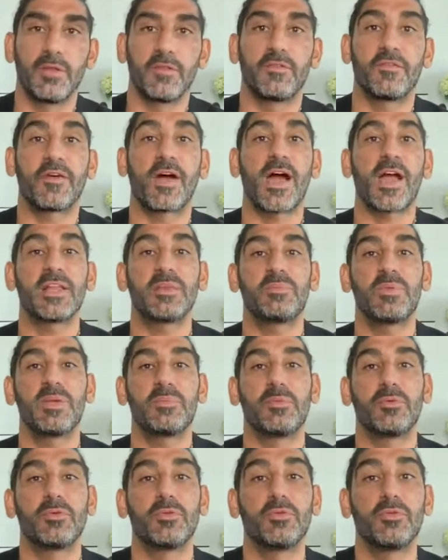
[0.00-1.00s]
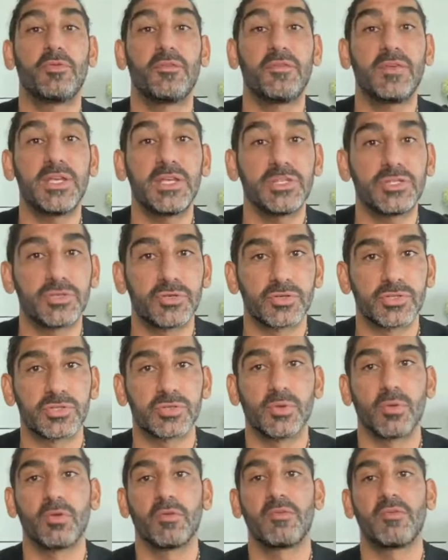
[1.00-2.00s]
Find people who feed your
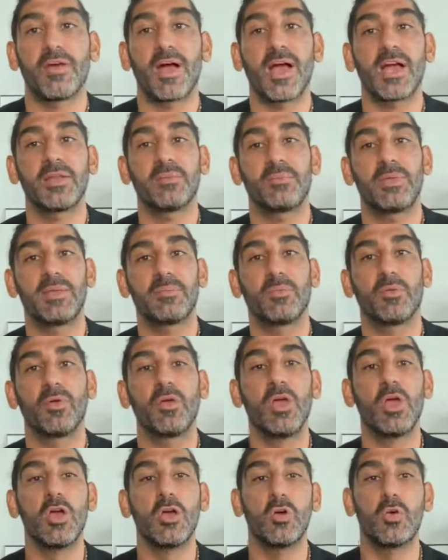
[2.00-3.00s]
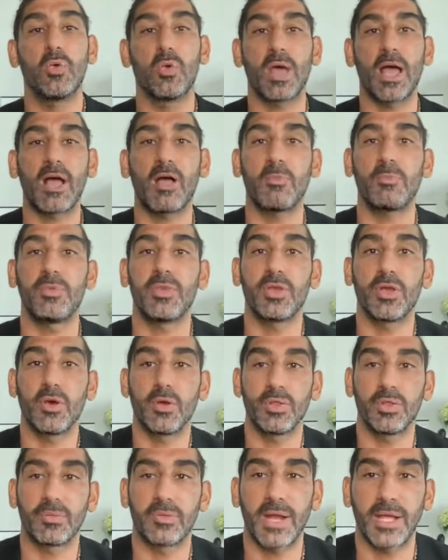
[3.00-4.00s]
soul. Find people who help you
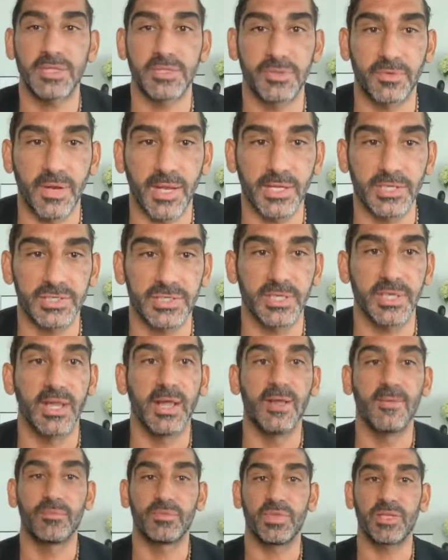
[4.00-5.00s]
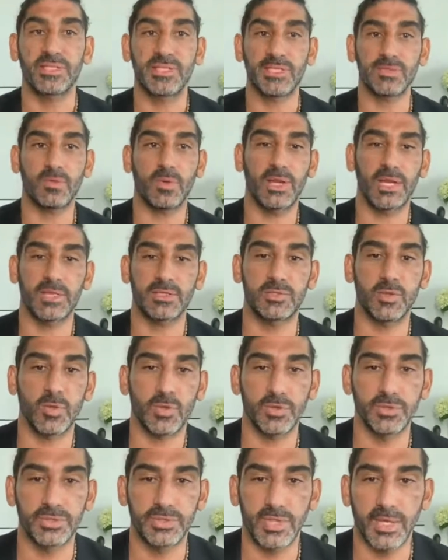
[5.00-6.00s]
go in the right direction. This is what I
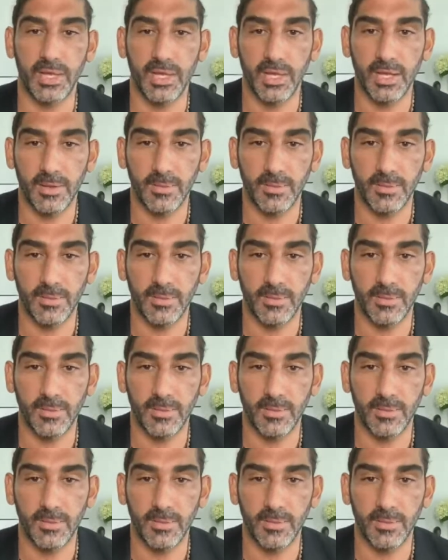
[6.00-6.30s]
told